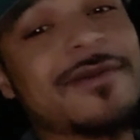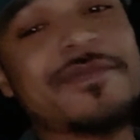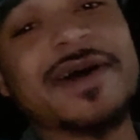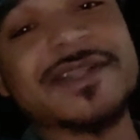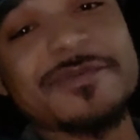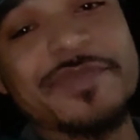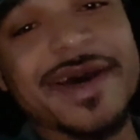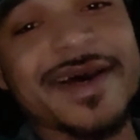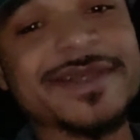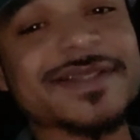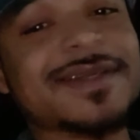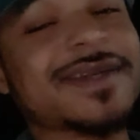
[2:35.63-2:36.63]
About to
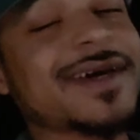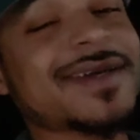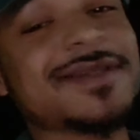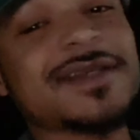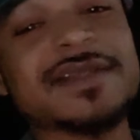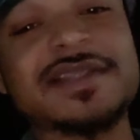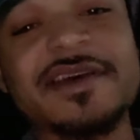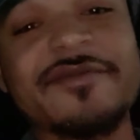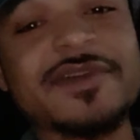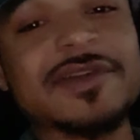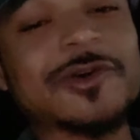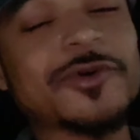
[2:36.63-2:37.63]
pass the
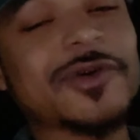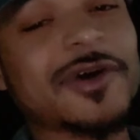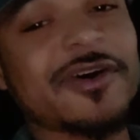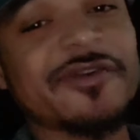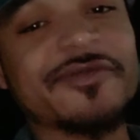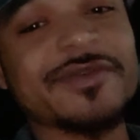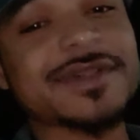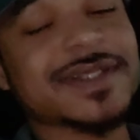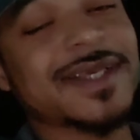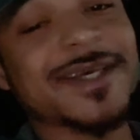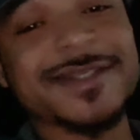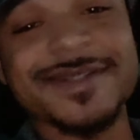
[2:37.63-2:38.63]
1972 Dolphins.
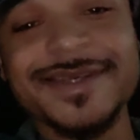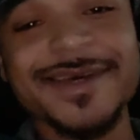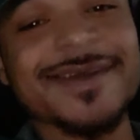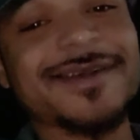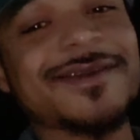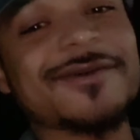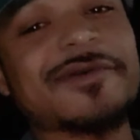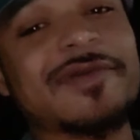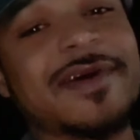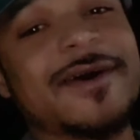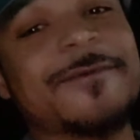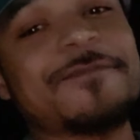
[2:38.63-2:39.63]
Let's get it, all
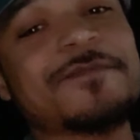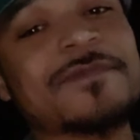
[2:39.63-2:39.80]
right?